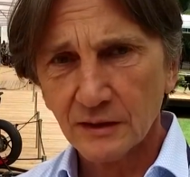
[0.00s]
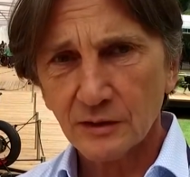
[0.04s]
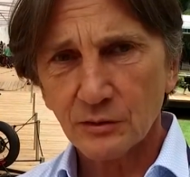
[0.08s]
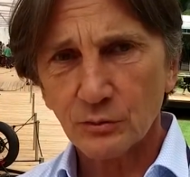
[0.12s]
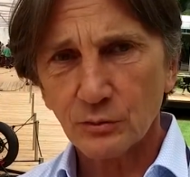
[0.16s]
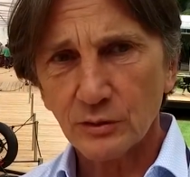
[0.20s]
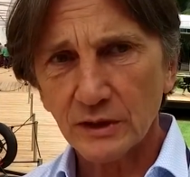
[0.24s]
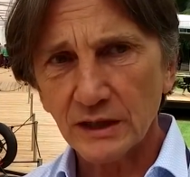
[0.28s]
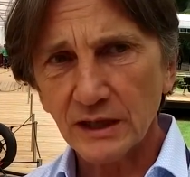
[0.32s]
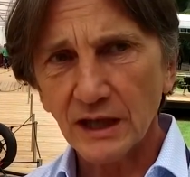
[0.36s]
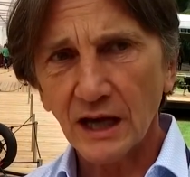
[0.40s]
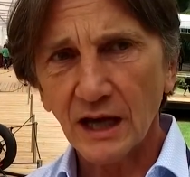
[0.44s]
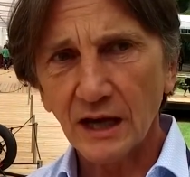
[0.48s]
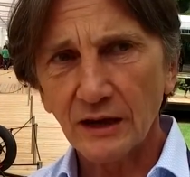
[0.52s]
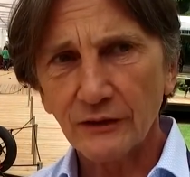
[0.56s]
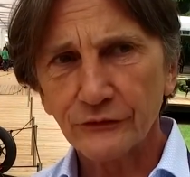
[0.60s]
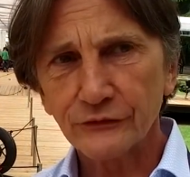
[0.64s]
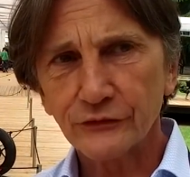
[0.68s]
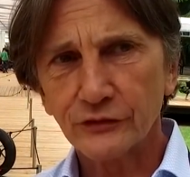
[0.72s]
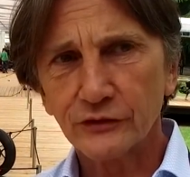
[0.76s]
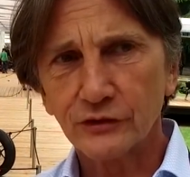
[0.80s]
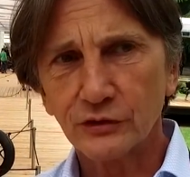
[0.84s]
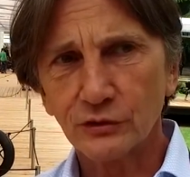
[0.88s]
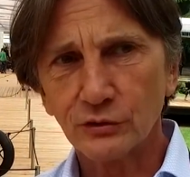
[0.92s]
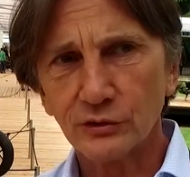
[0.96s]
We have
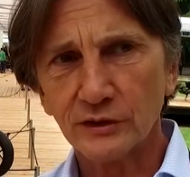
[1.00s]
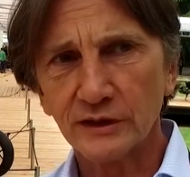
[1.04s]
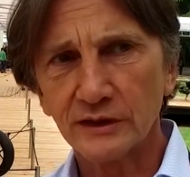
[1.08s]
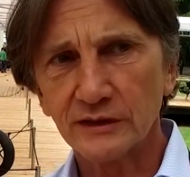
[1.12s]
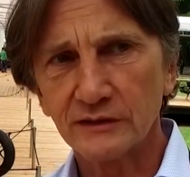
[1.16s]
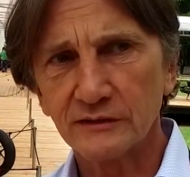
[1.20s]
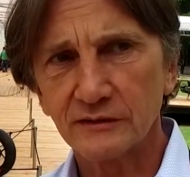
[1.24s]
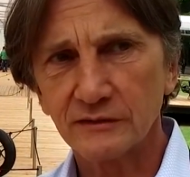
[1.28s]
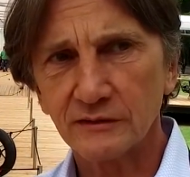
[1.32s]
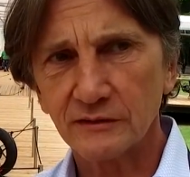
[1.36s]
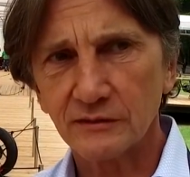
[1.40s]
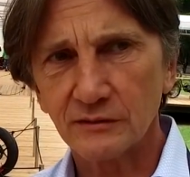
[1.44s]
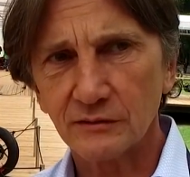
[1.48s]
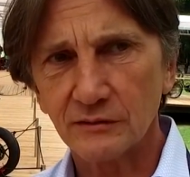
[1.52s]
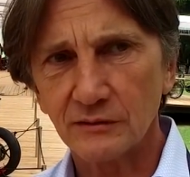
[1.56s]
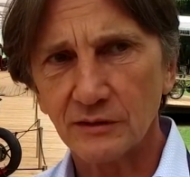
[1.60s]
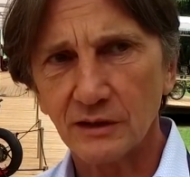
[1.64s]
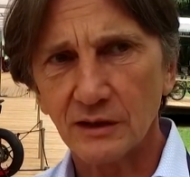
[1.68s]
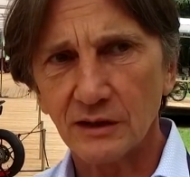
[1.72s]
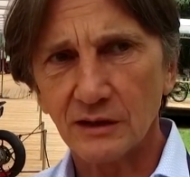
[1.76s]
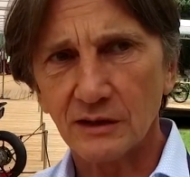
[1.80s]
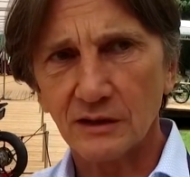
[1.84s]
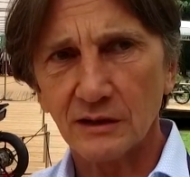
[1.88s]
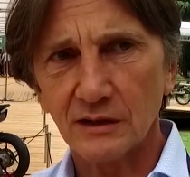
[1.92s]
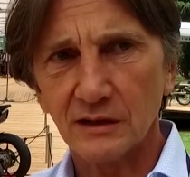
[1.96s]
to do it
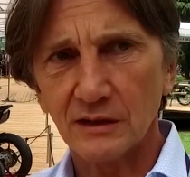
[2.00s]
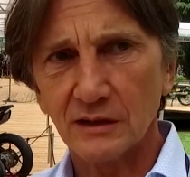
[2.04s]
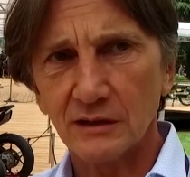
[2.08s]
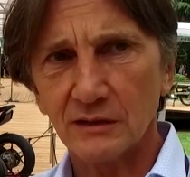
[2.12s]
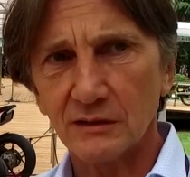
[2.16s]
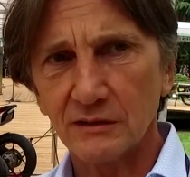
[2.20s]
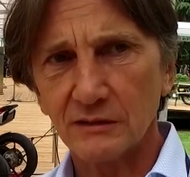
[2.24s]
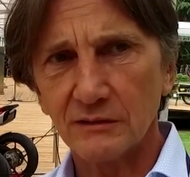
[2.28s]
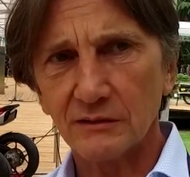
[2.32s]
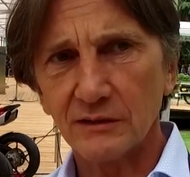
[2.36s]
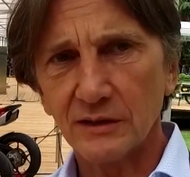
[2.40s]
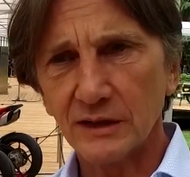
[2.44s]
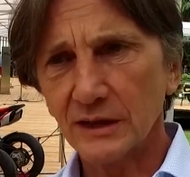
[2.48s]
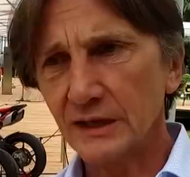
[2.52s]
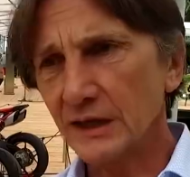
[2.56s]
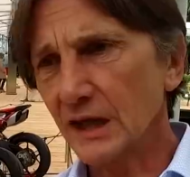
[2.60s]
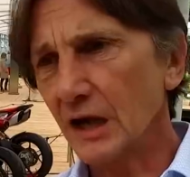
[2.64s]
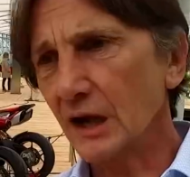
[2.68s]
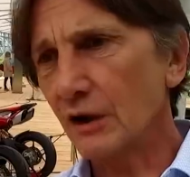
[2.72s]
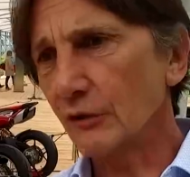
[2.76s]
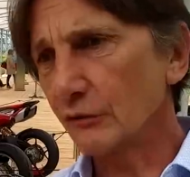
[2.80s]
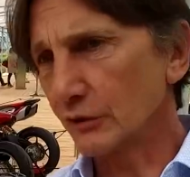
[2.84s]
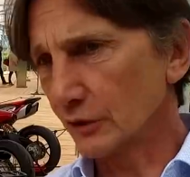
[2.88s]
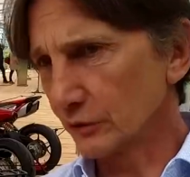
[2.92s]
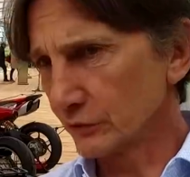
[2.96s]
in
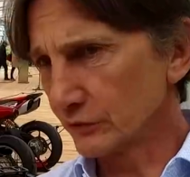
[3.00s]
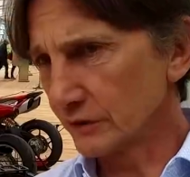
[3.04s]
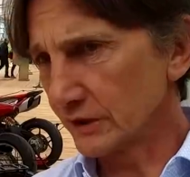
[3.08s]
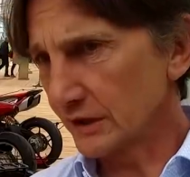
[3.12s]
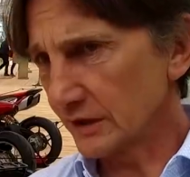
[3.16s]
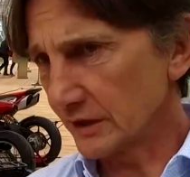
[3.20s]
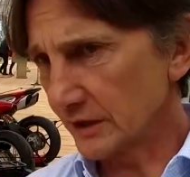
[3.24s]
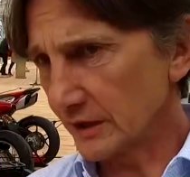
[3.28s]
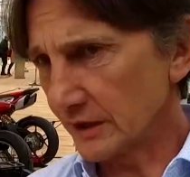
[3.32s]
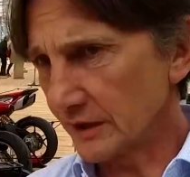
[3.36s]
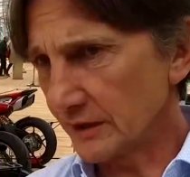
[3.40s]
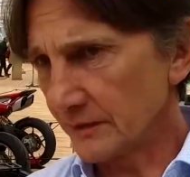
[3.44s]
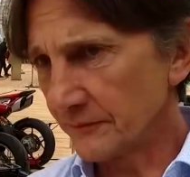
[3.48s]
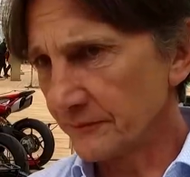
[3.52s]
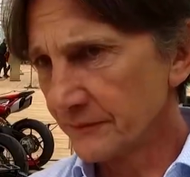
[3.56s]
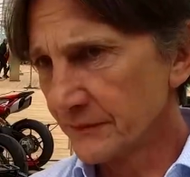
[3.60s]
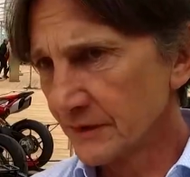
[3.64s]
our own DNA.